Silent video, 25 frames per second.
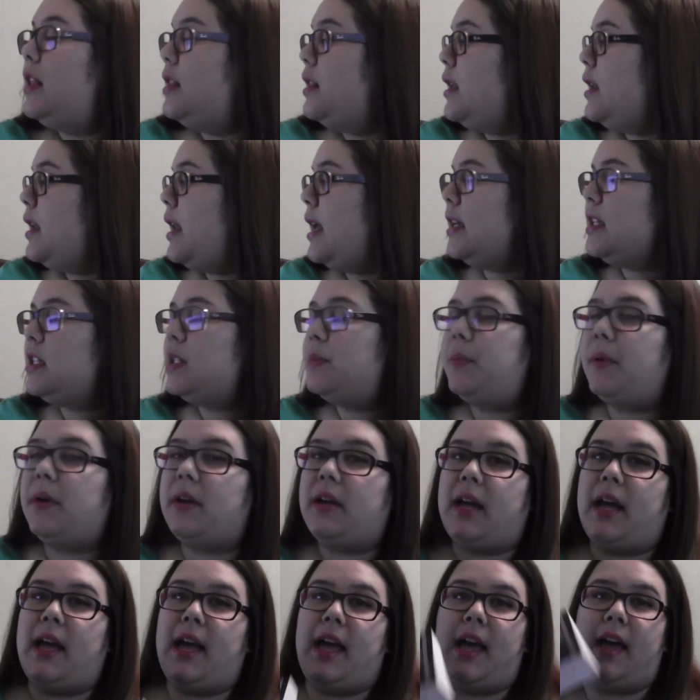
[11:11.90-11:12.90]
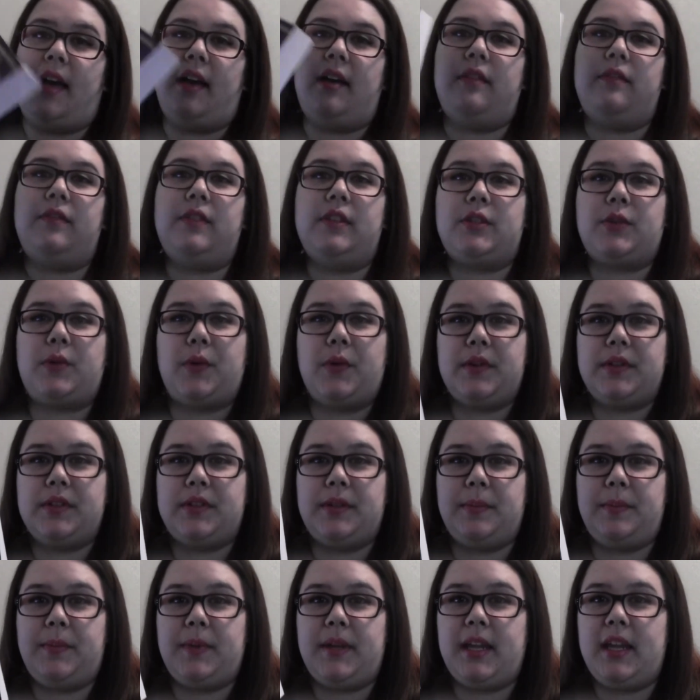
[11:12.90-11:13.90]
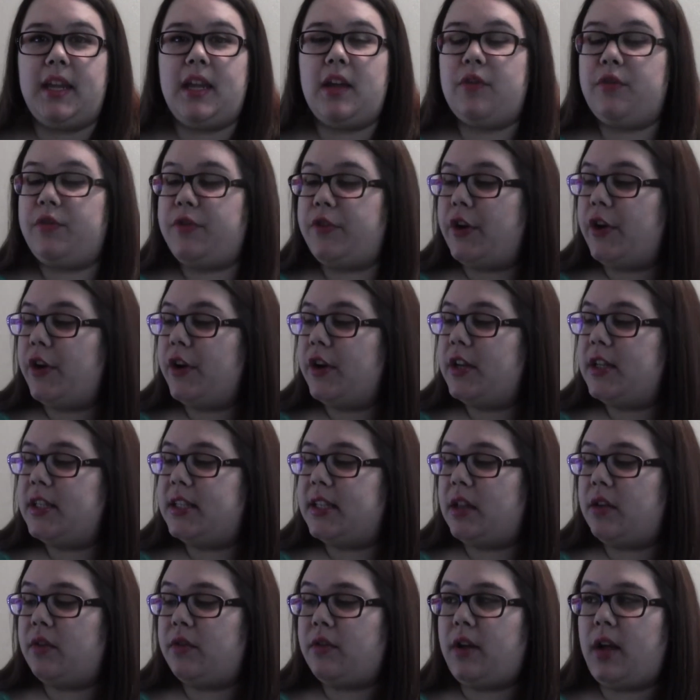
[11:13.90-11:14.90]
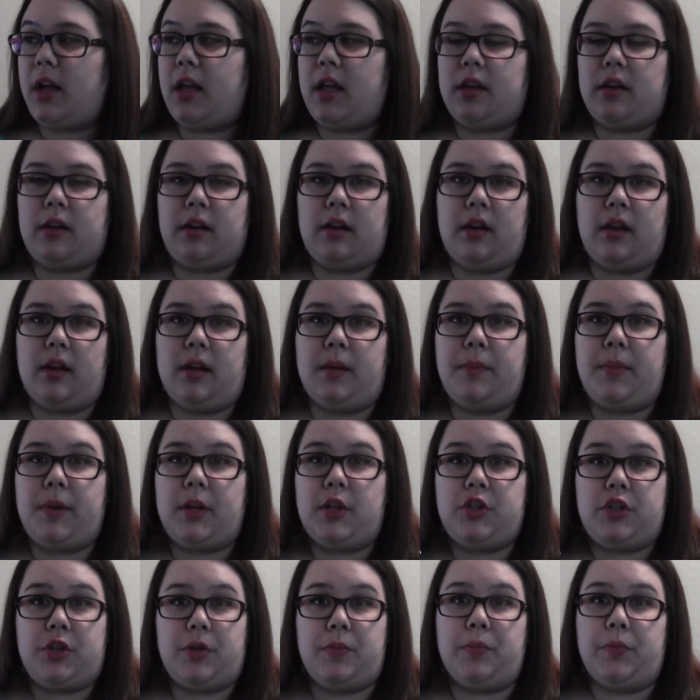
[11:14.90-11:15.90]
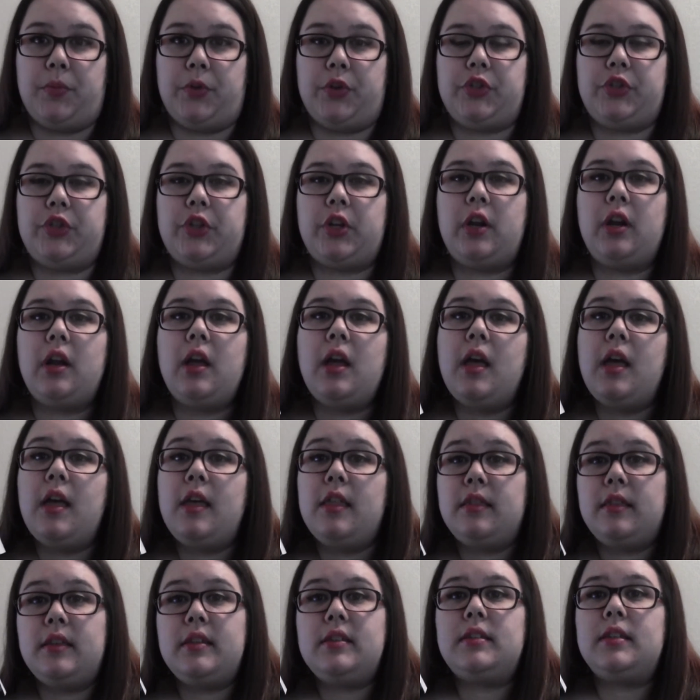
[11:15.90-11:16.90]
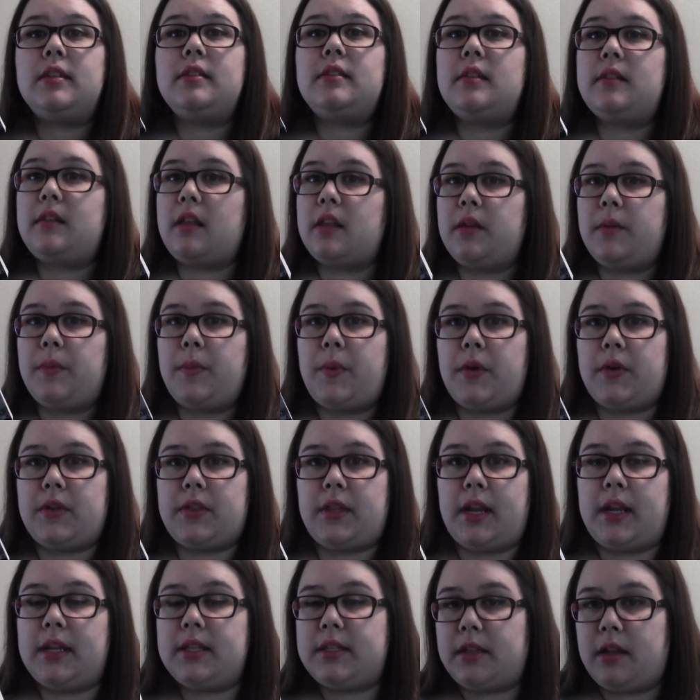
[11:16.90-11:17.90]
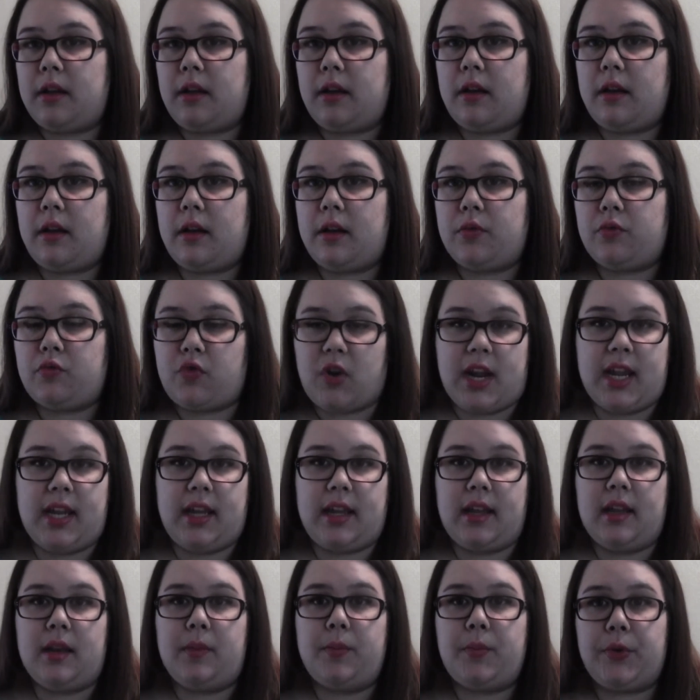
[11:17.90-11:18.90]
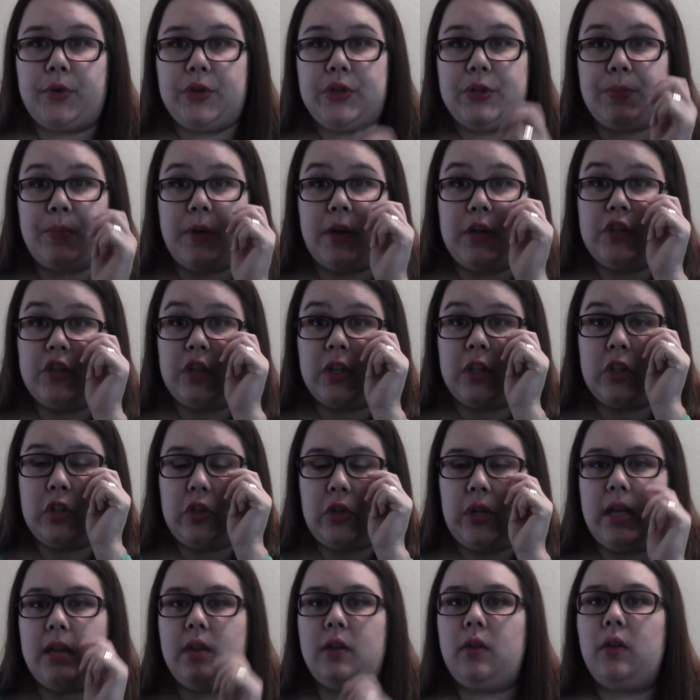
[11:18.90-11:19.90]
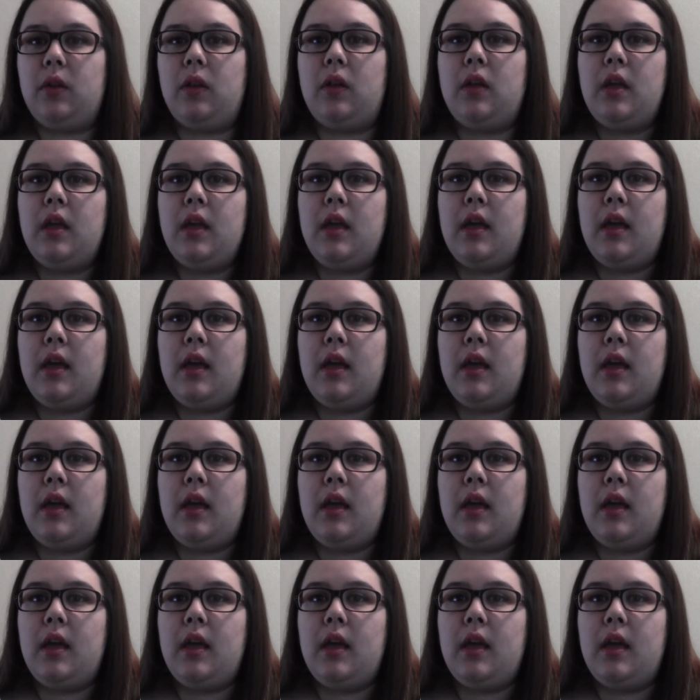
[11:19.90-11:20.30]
The next book I have is going to be Furies of Calderon by Jim Butcher. This is another book that I saw on Reagan Priest Project's channel.